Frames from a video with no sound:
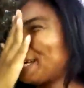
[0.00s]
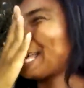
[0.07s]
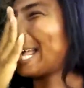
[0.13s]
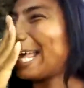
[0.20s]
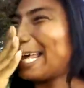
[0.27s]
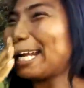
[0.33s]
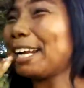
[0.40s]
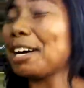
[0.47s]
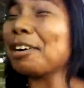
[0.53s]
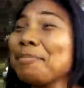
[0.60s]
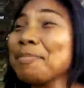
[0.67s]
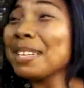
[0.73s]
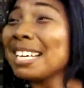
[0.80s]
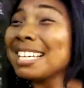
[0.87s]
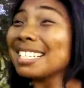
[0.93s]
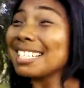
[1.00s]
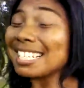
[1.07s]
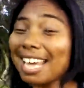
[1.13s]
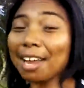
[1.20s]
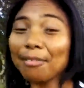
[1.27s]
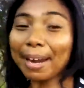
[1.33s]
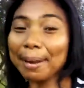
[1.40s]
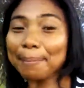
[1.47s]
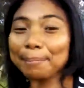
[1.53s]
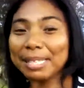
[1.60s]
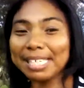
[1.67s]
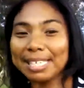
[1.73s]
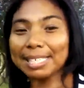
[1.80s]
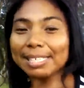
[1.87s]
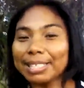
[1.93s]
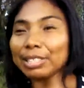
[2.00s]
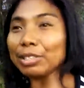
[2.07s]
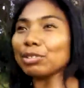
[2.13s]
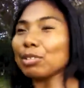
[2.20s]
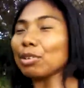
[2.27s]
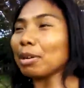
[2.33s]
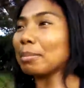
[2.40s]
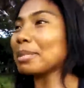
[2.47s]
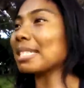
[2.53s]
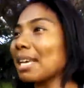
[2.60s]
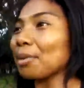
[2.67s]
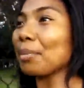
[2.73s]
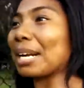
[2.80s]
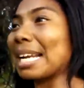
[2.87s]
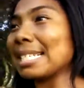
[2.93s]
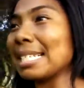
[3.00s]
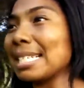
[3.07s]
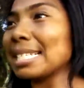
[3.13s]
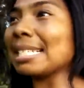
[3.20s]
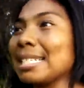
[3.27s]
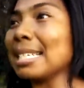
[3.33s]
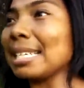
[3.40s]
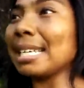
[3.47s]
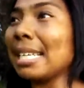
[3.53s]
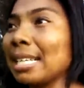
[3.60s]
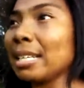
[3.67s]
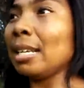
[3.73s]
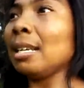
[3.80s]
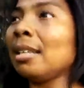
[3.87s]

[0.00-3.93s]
and downright mean, when I didn't get